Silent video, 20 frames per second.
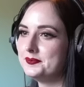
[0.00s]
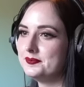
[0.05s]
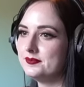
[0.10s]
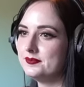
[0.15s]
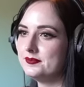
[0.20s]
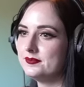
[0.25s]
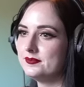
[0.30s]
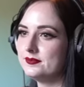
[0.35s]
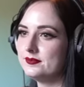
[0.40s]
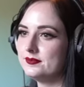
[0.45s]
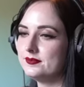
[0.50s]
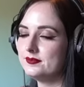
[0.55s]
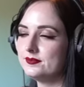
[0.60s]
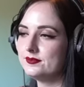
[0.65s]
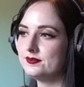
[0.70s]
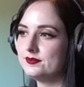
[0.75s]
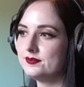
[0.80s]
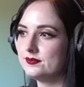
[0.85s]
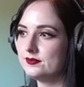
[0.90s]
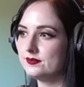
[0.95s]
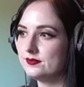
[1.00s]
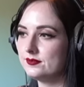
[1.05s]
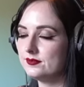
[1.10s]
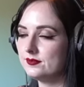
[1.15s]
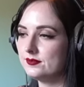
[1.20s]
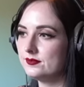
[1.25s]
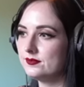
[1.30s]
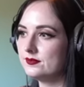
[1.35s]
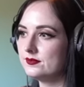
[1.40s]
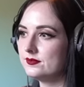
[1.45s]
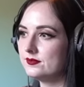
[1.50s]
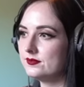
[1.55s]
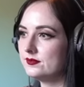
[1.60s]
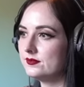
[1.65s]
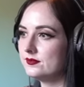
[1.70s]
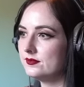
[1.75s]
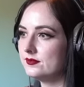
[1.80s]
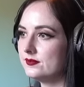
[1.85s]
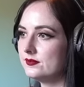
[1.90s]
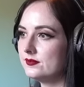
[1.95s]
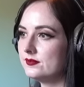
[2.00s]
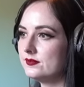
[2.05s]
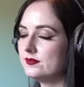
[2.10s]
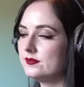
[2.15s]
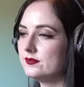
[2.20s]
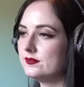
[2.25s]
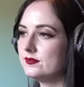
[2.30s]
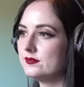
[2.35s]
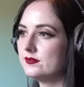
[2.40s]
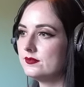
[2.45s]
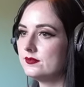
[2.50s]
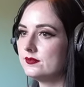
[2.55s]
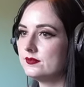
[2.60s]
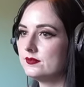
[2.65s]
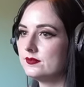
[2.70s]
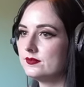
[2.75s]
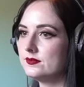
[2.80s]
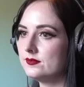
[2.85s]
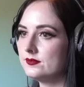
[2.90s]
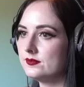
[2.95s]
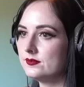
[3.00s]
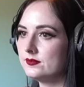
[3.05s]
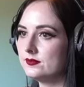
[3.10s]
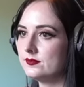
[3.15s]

This person isn't speaking.